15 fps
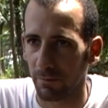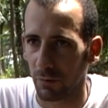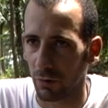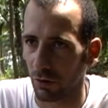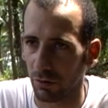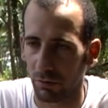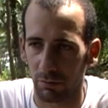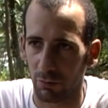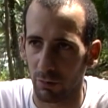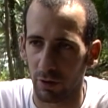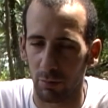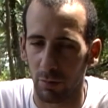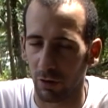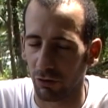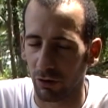just really
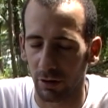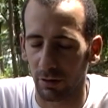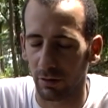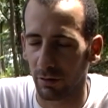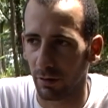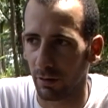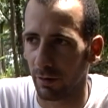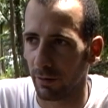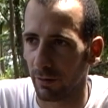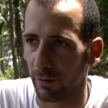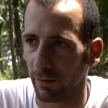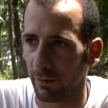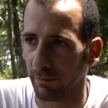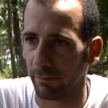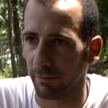by chance,
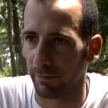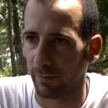and